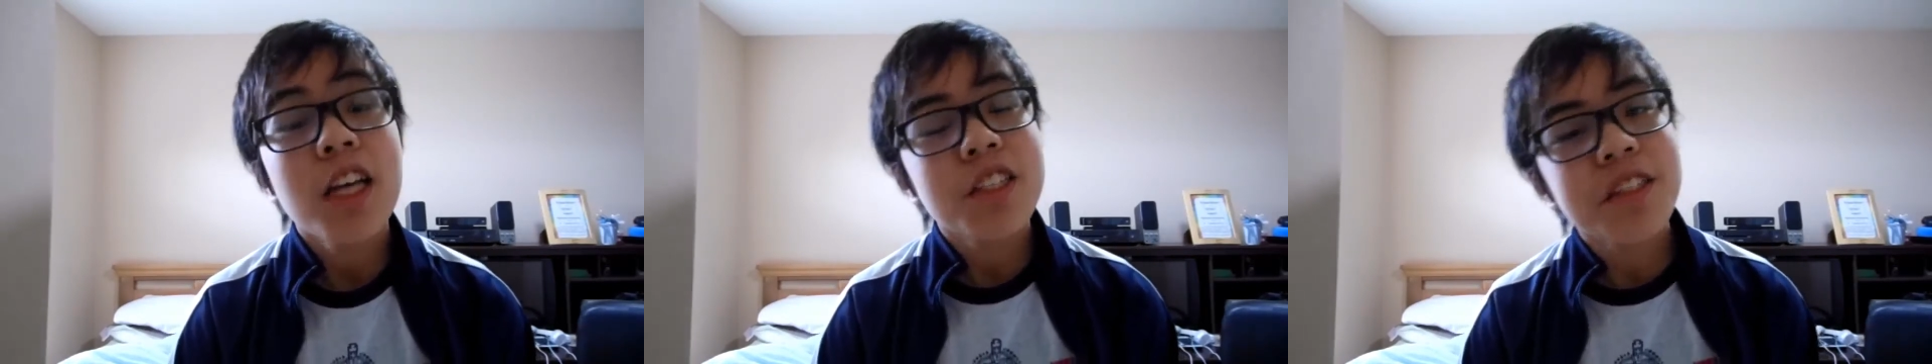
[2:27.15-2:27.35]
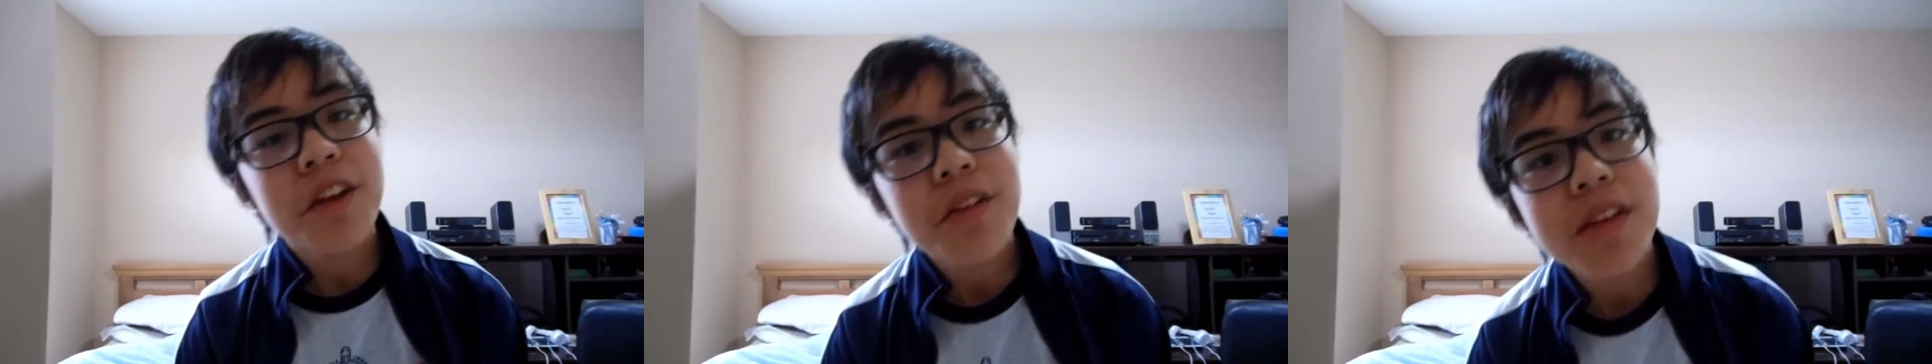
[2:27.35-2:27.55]

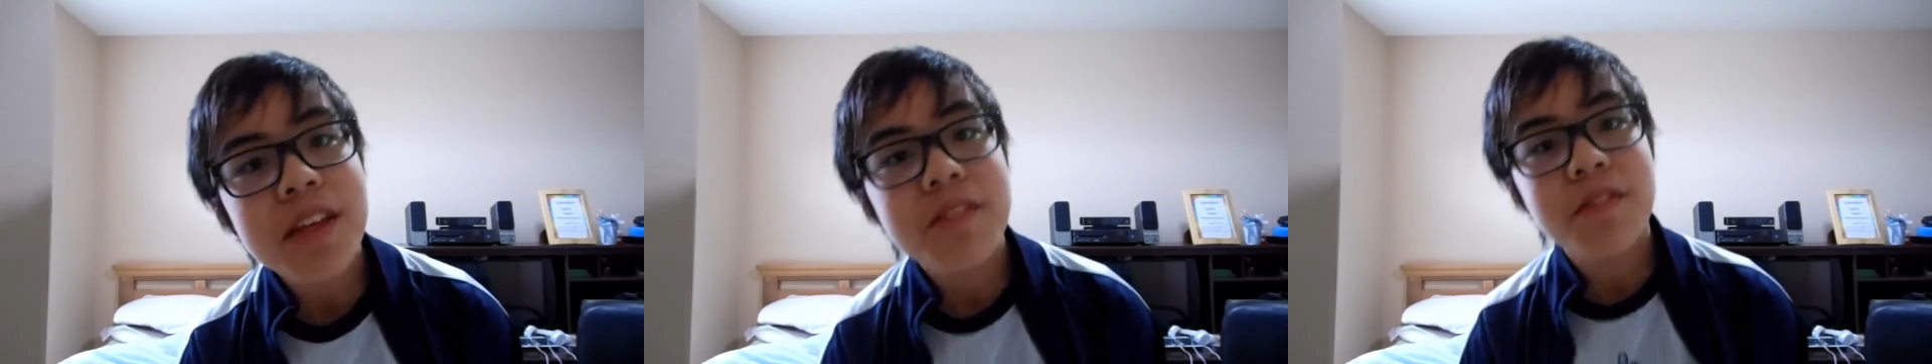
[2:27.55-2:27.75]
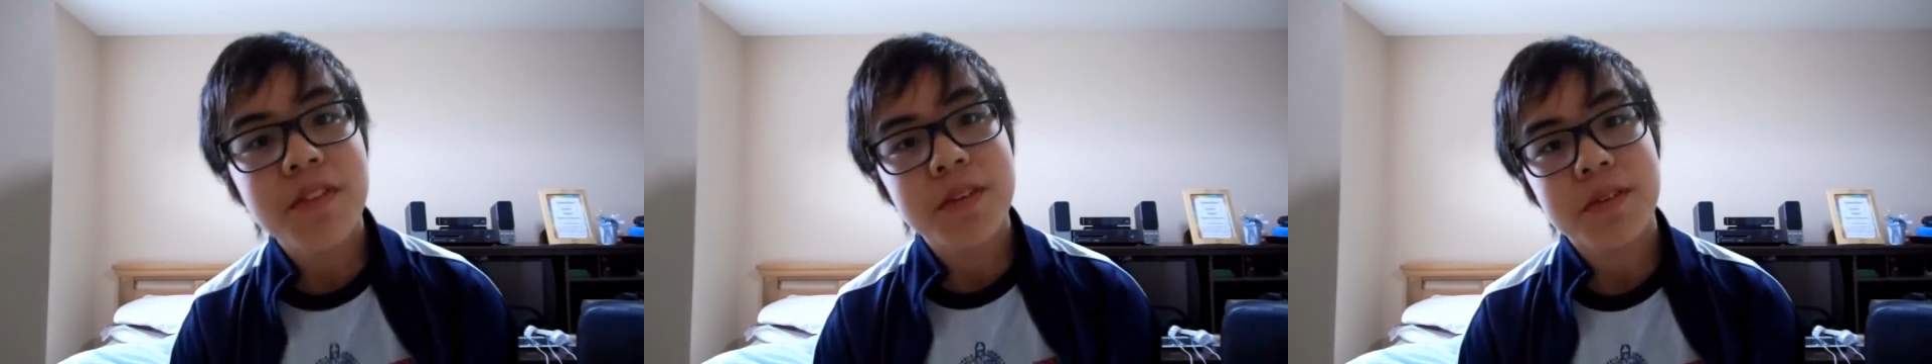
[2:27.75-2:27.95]
So don't
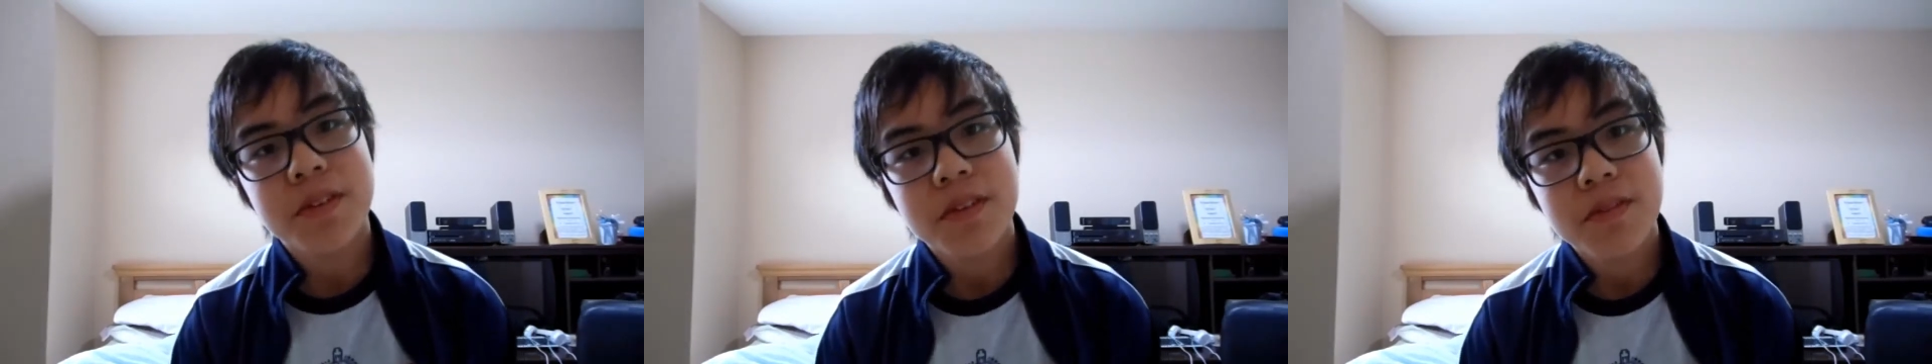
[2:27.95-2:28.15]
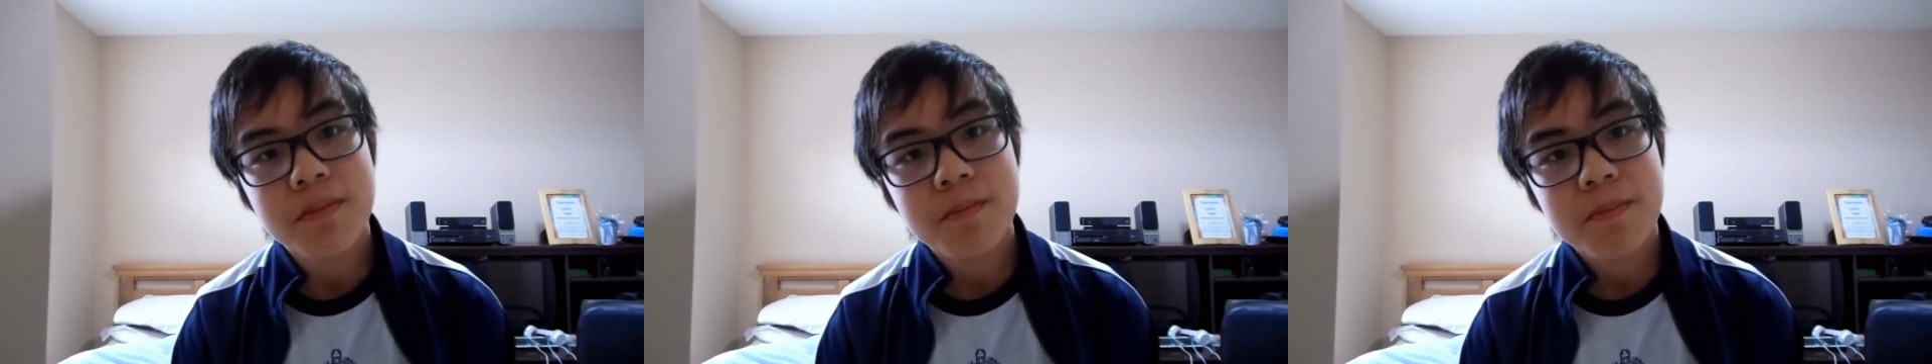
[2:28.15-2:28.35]
eat food,
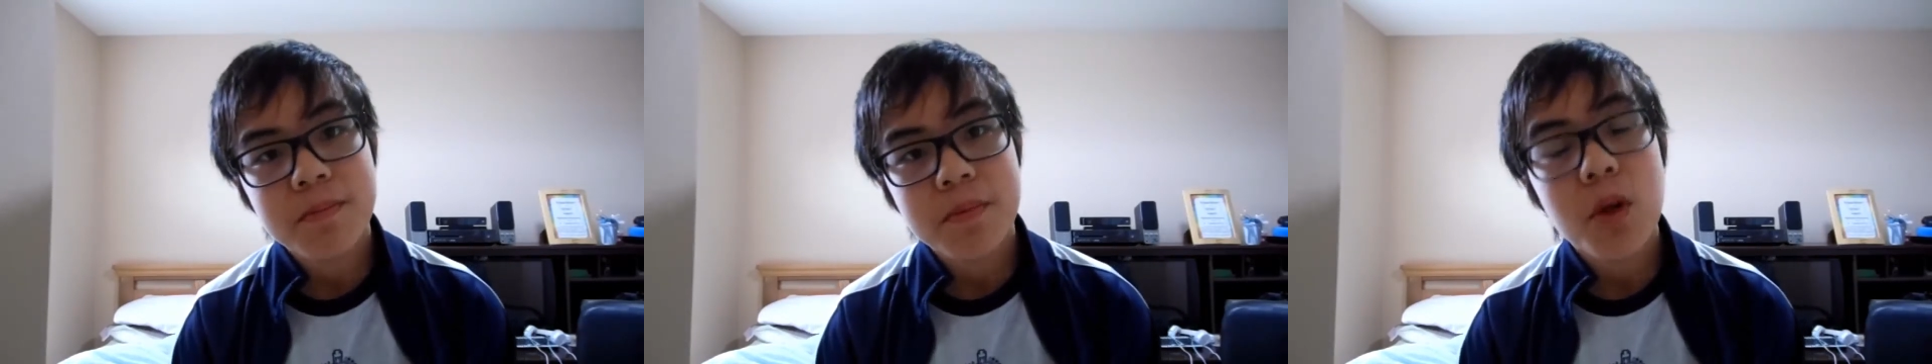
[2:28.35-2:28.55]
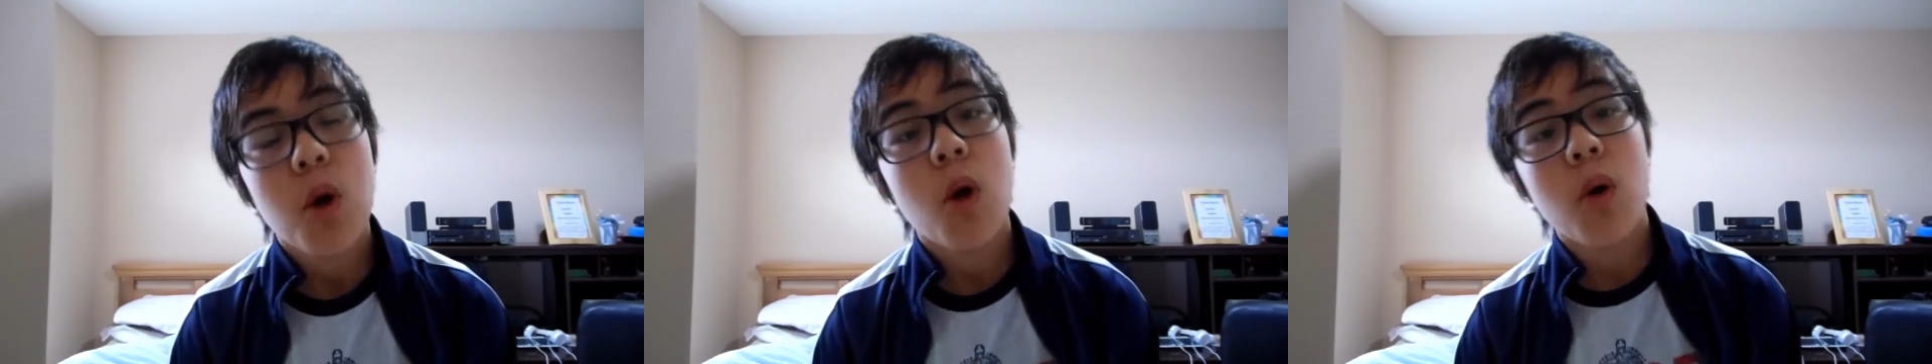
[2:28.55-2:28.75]

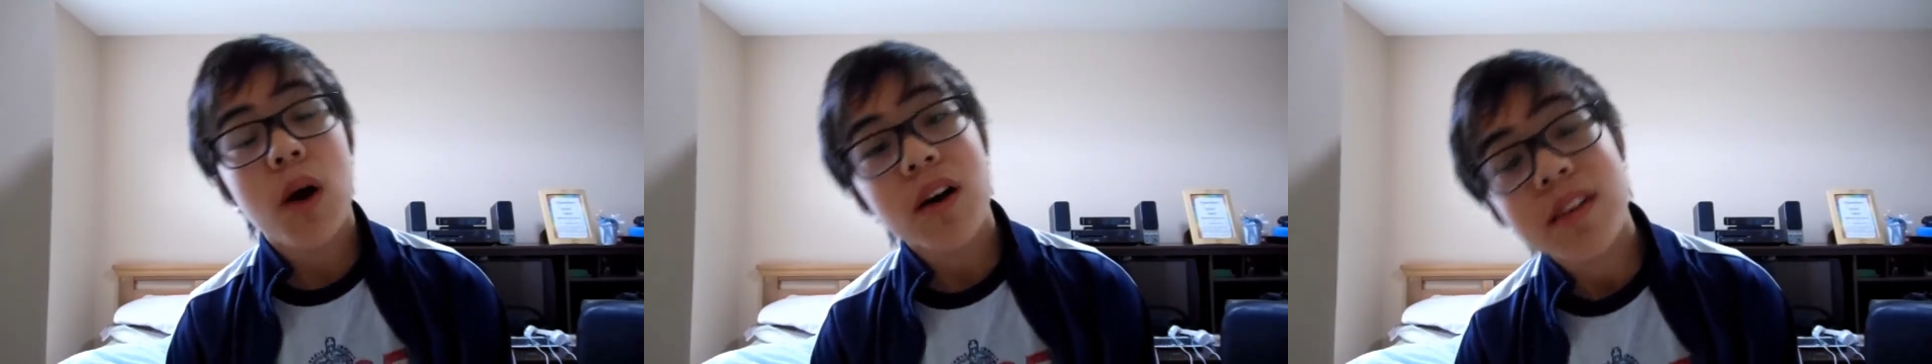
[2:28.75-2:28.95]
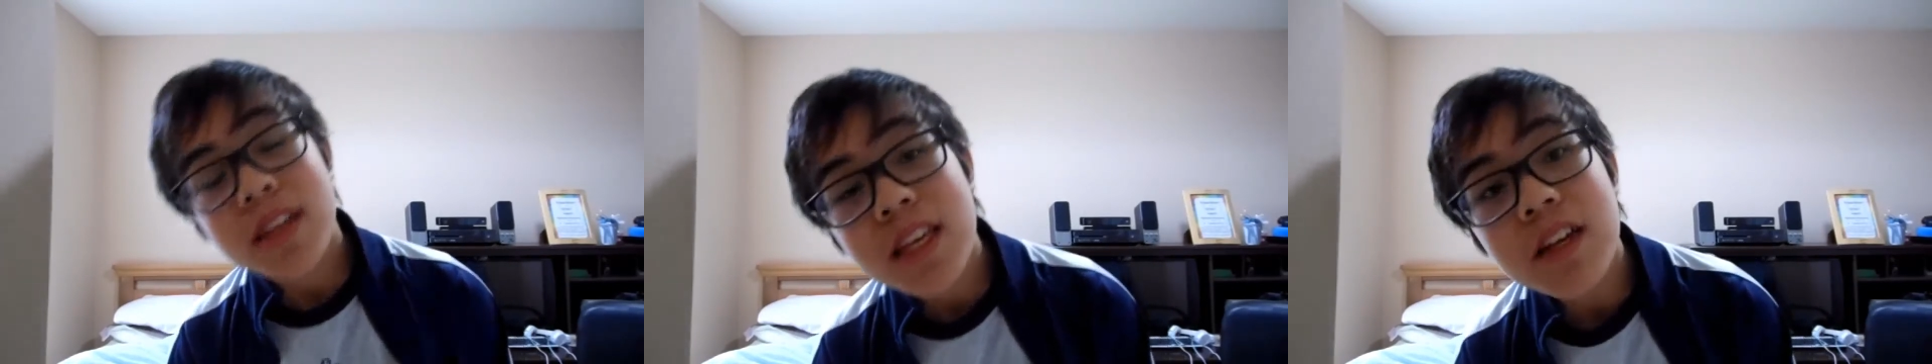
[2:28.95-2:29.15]
or
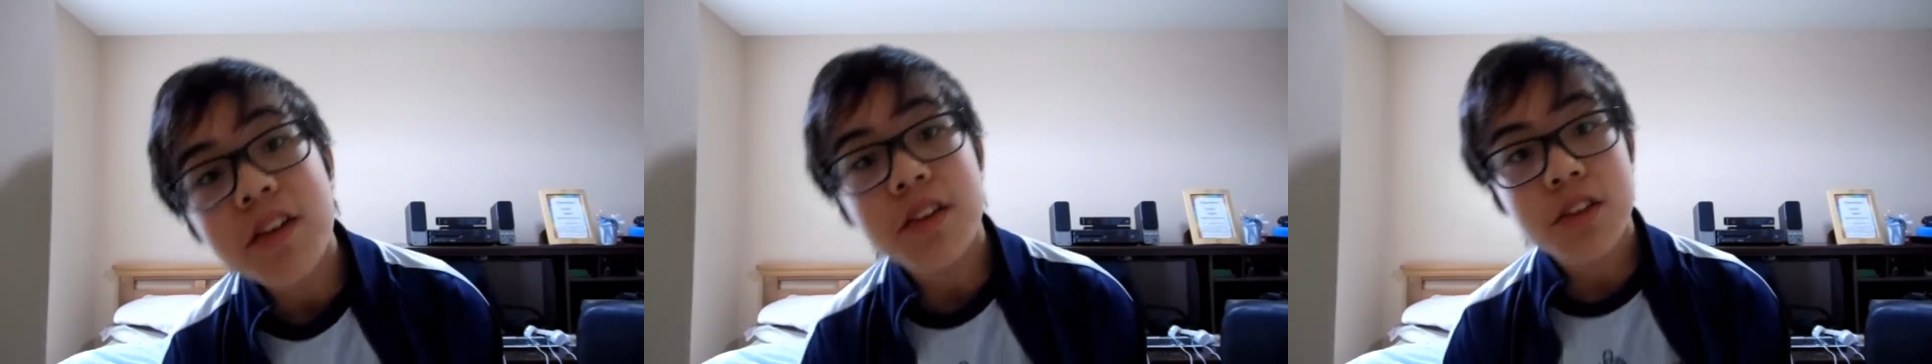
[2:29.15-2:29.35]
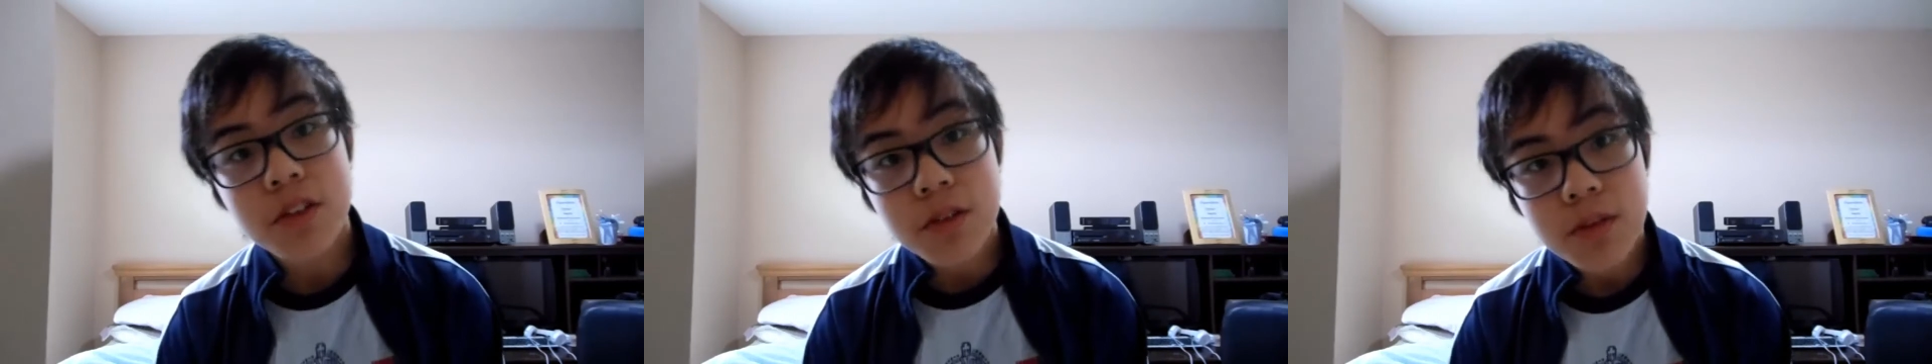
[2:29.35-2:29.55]
I'll
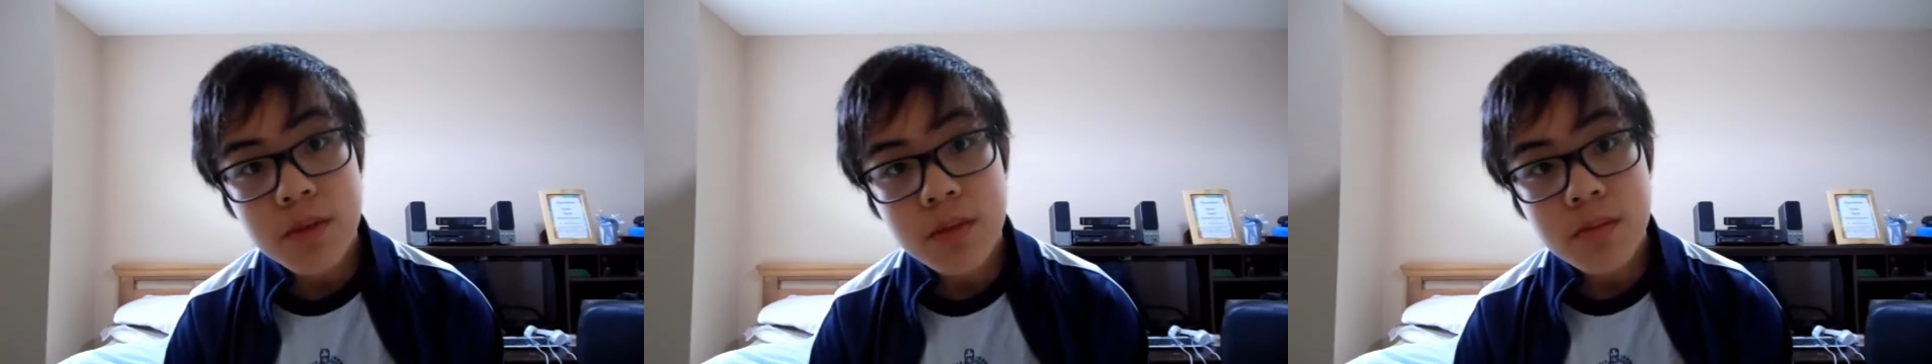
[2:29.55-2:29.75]
kill you.